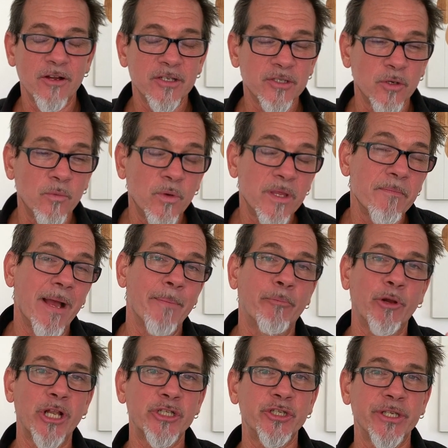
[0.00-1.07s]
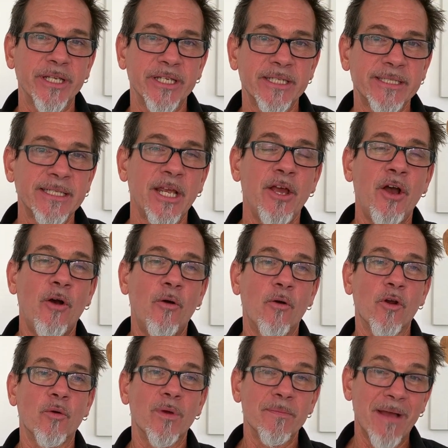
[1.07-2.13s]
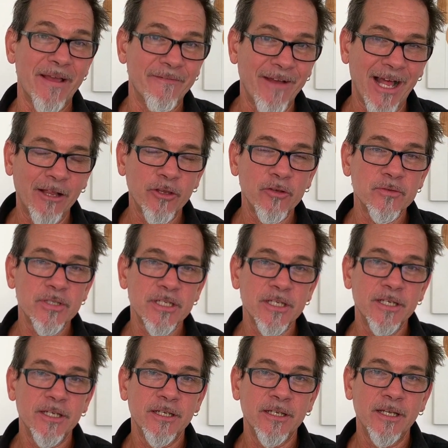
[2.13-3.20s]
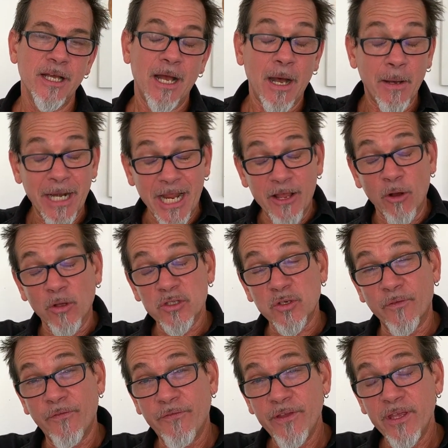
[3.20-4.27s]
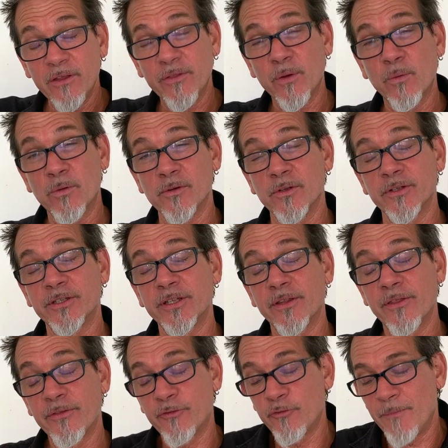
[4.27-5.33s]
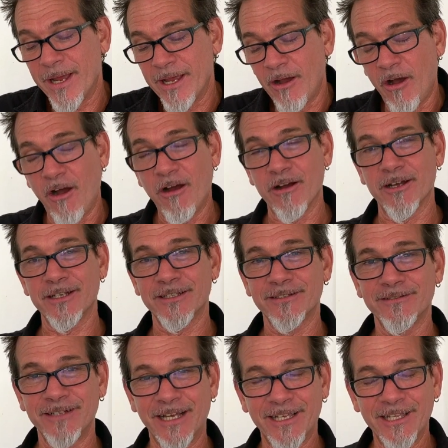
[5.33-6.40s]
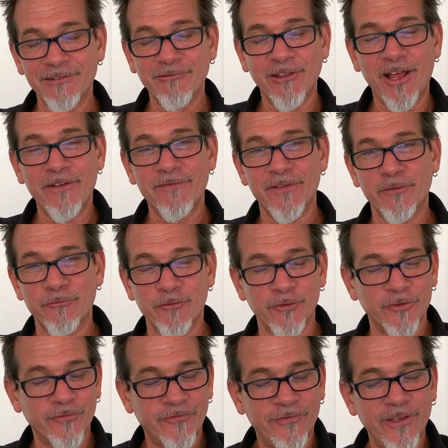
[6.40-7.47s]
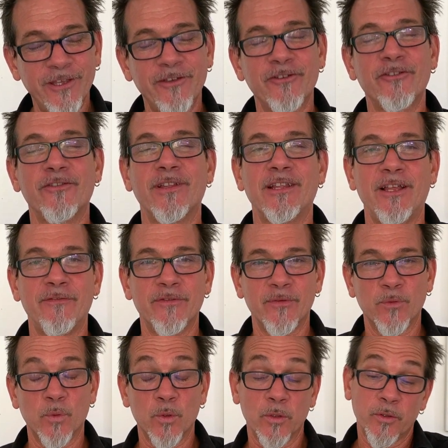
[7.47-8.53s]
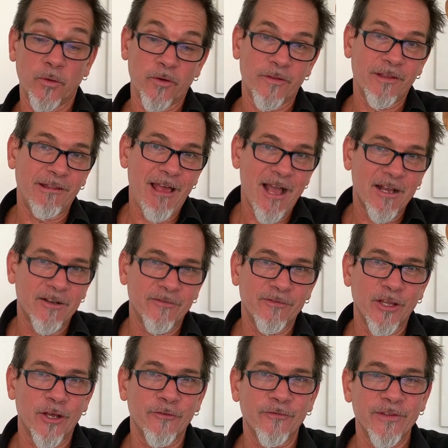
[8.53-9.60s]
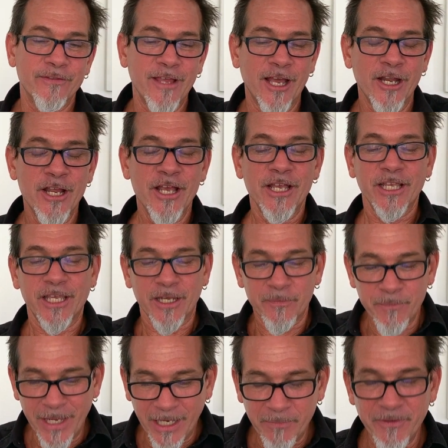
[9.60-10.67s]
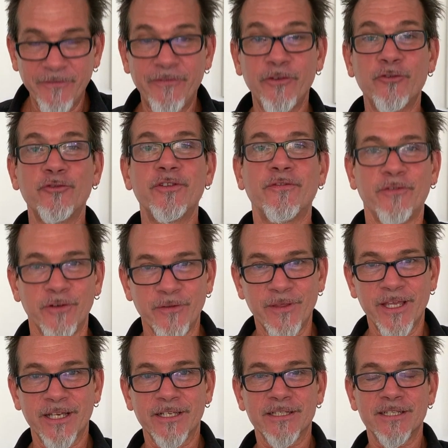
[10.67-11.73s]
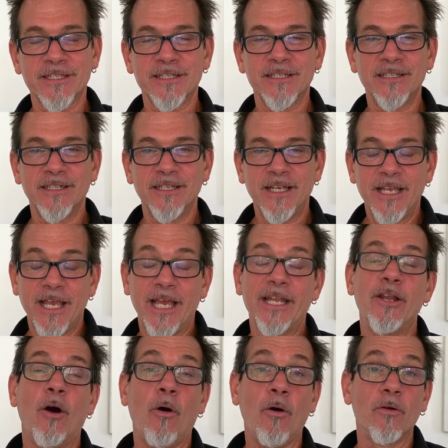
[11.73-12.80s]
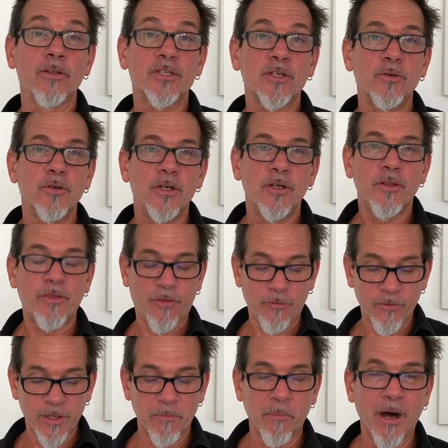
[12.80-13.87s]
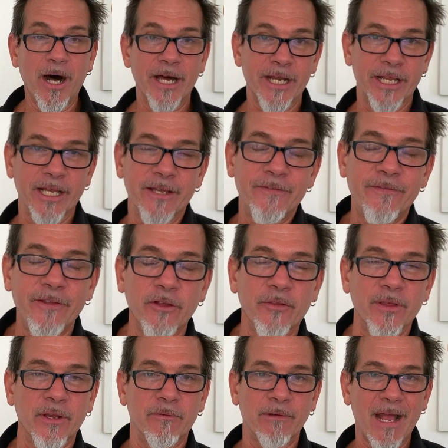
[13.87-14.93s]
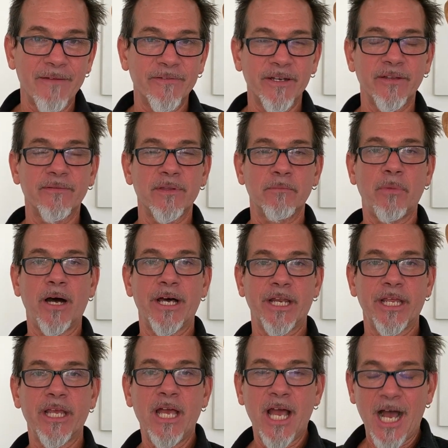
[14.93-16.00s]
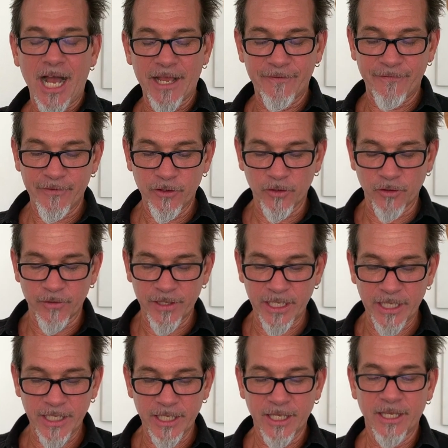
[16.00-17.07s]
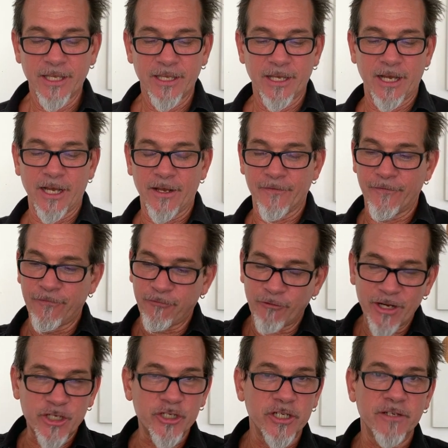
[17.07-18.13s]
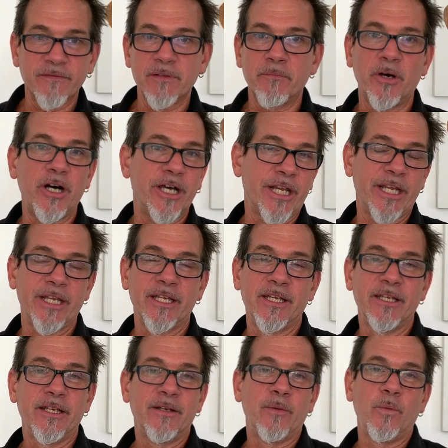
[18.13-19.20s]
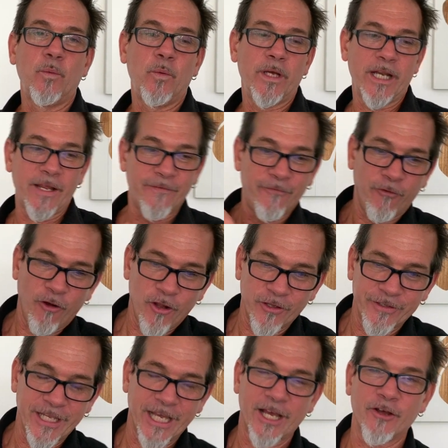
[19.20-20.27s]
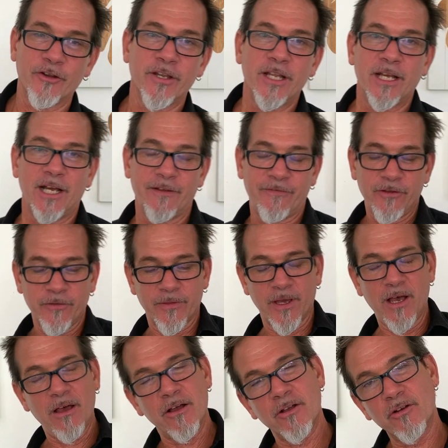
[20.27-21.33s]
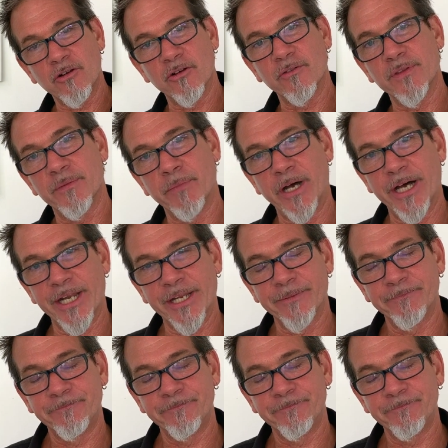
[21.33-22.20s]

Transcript: so with my prejudice or with my values. But I also feel the world through my heart. I can love the world, feel the love of the world or the lack of love, and that can make me feel different things. And also through the body, I feel the gravity of the body, I feel the friction of the body. When I fall down, I feel the hunger of the body.